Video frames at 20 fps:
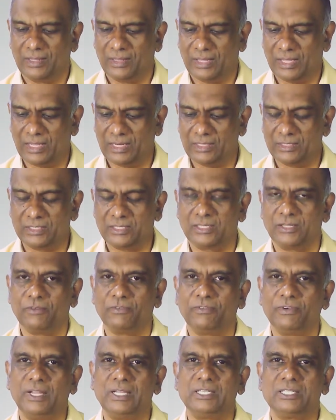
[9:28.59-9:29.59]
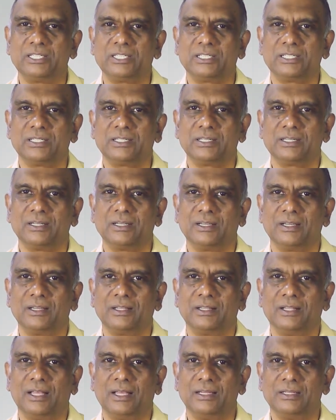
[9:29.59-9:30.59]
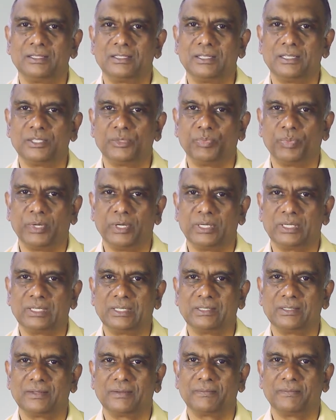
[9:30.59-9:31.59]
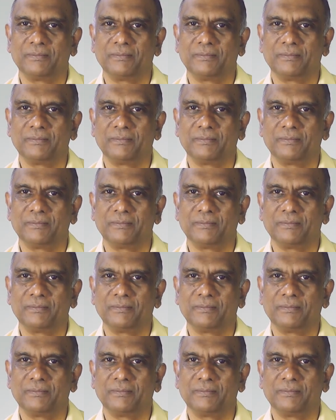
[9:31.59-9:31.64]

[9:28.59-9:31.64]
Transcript: There is the flesh, there is the Spirit.